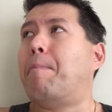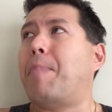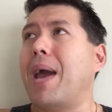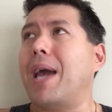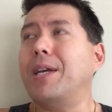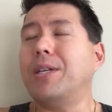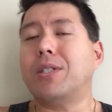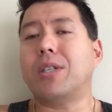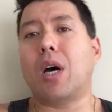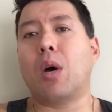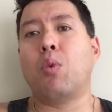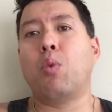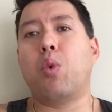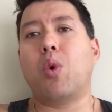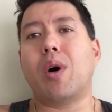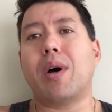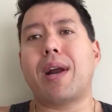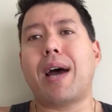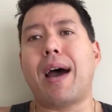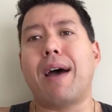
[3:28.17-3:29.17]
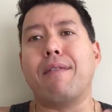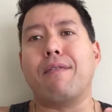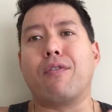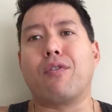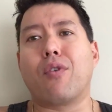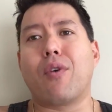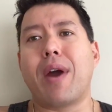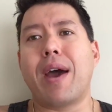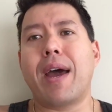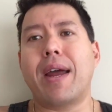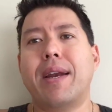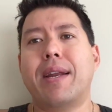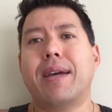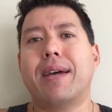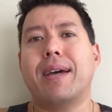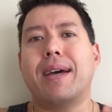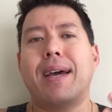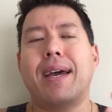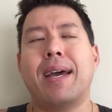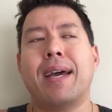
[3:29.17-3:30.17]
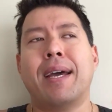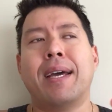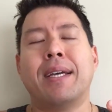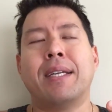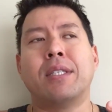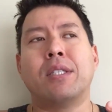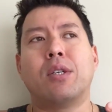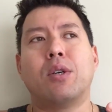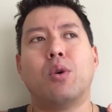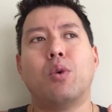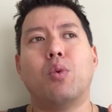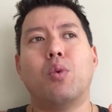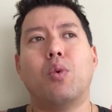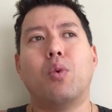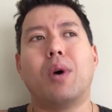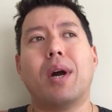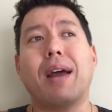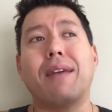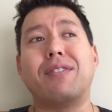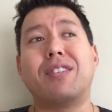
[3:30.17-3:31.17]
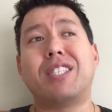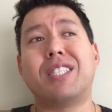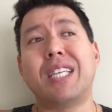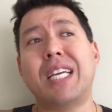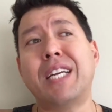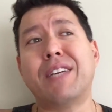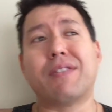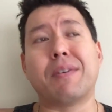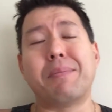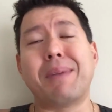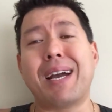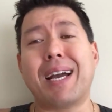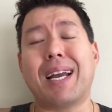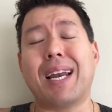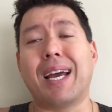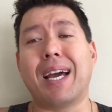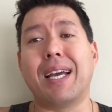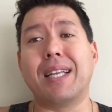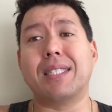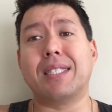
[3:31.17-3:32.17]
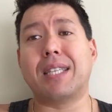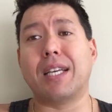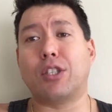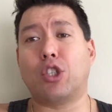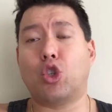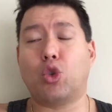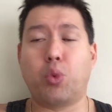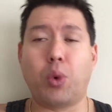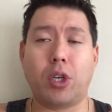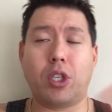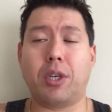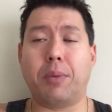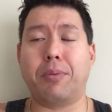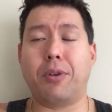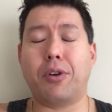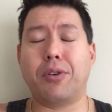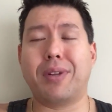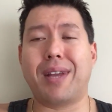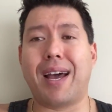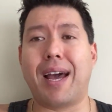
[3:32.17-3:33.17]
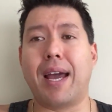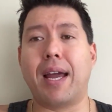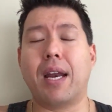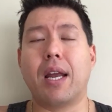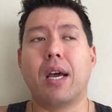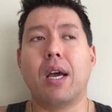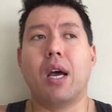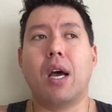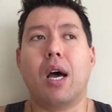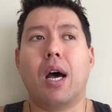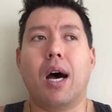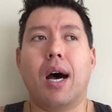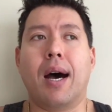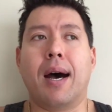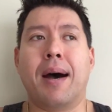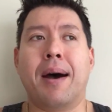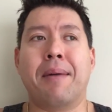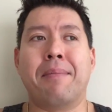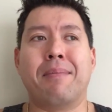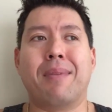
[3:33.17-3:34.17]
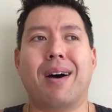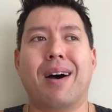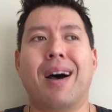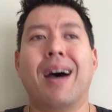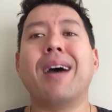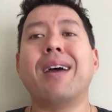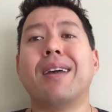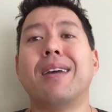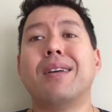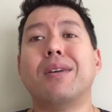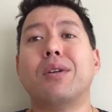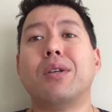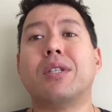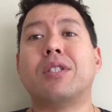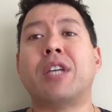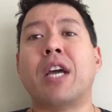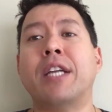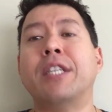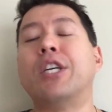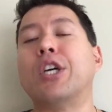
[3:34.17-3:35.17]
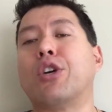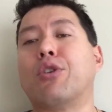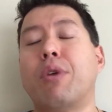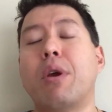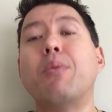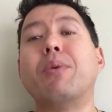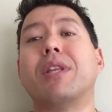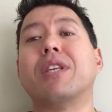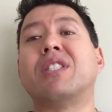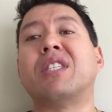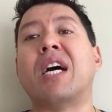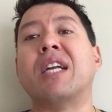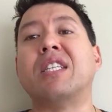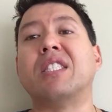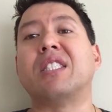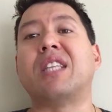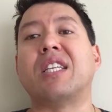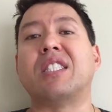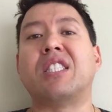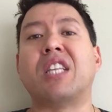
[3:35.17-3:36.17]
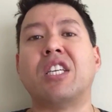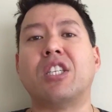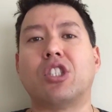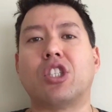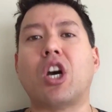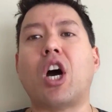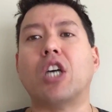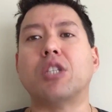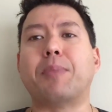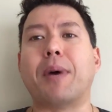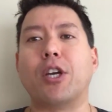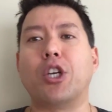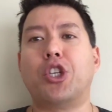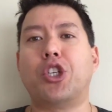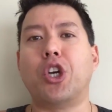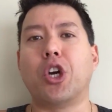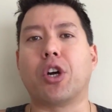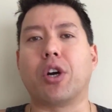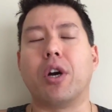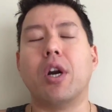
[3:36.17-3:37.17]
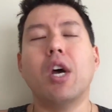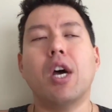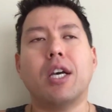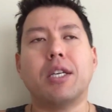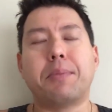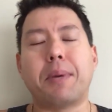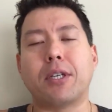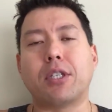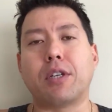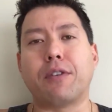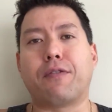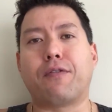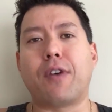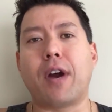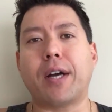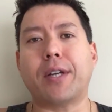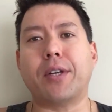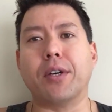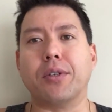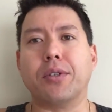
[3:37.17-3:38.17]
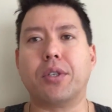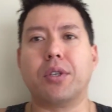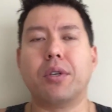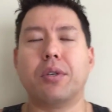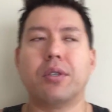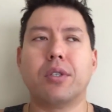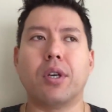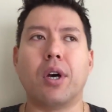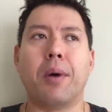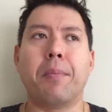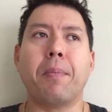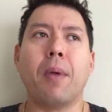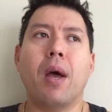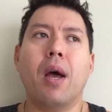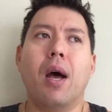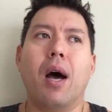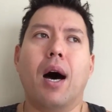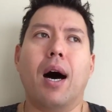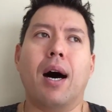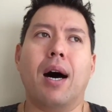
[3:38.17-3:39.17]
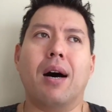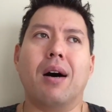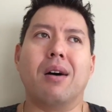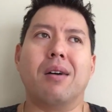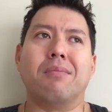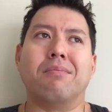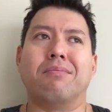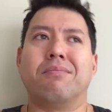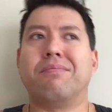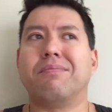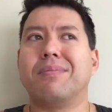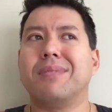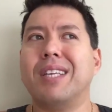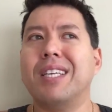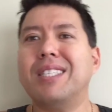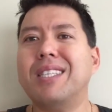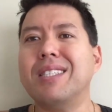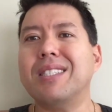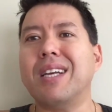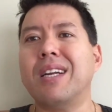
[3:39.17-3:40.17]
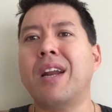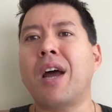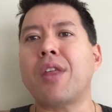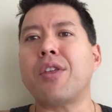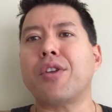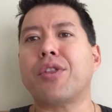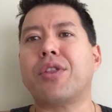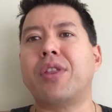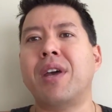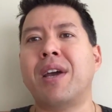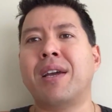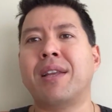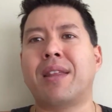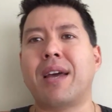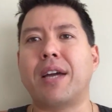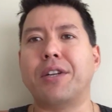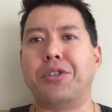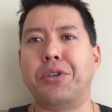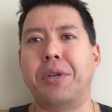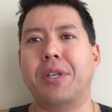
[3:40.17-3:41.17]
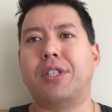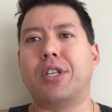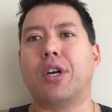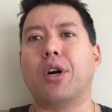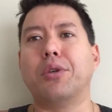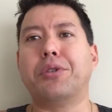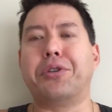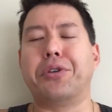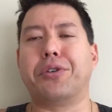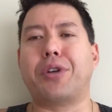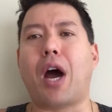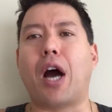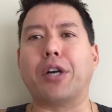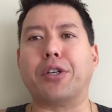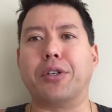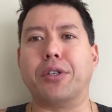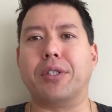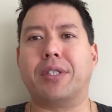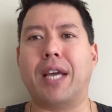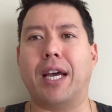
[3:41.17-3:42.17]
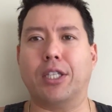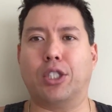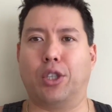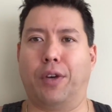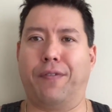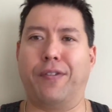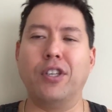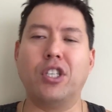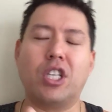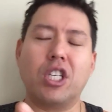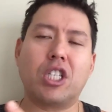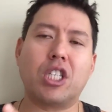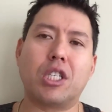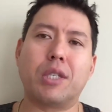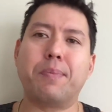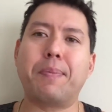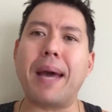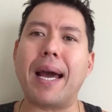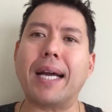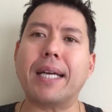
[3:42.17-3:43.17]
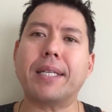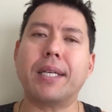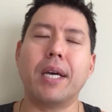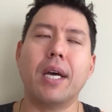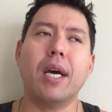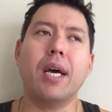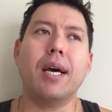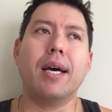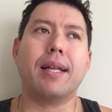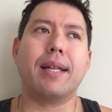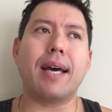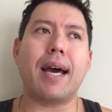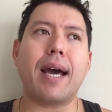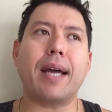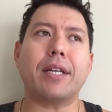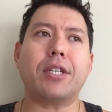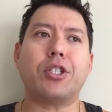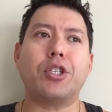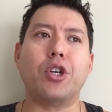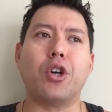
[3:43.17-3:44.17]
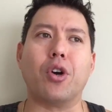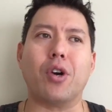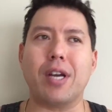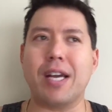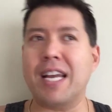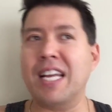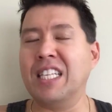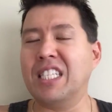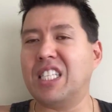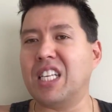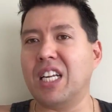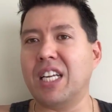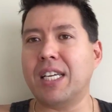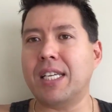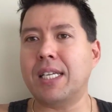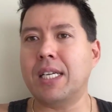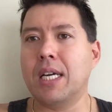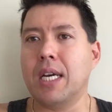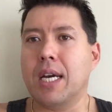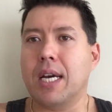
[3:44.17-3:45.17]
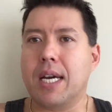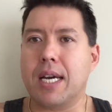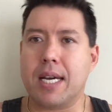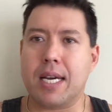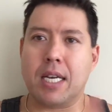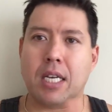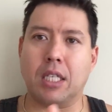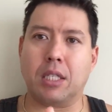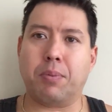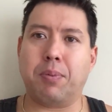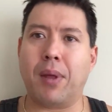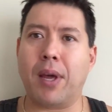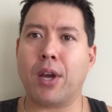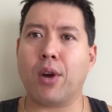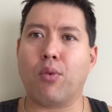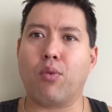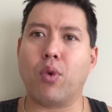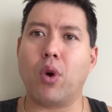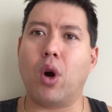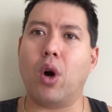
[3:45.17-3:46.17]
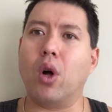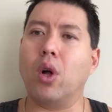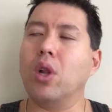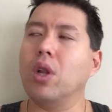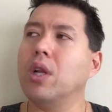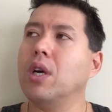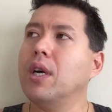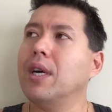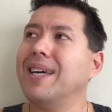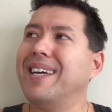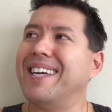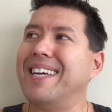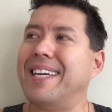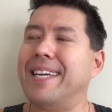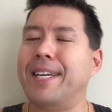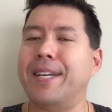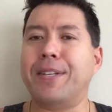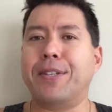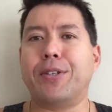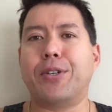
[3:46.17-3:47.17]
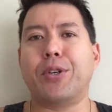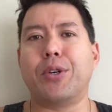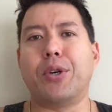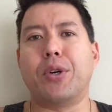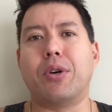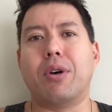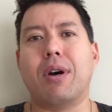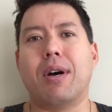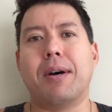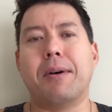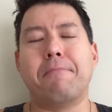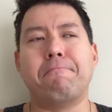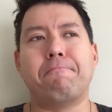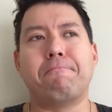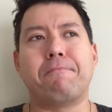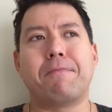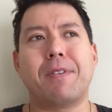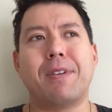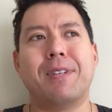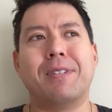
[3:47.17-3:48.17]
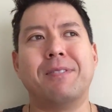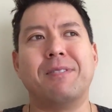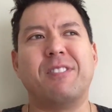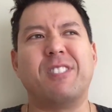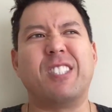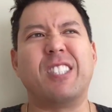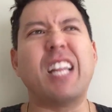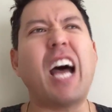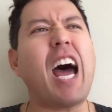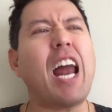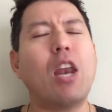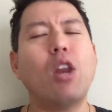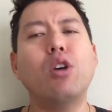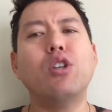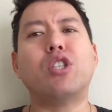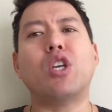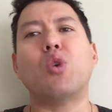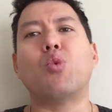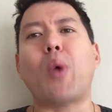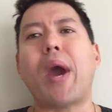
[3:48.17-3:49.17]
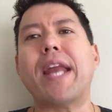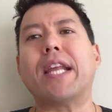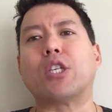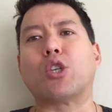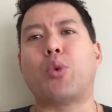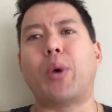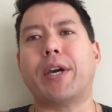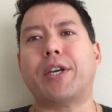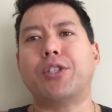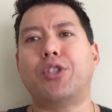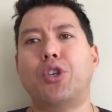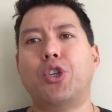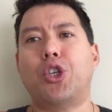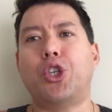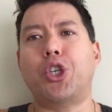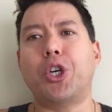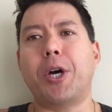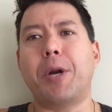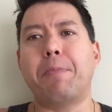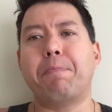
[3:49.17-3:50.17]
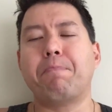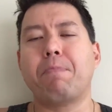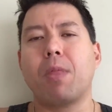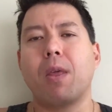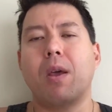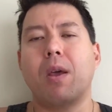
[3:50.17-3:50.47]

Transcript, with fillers: Based on what I've read and what I've seen from my clients that switched up their diet, um, I tend to agree with the scientists that think it's caused by sugar, especially fructose. So um, this is another thing that you need to go to your doctor to test. So if you suspect that your insulin is playing a role in your um, in not losing weight as quick as you should,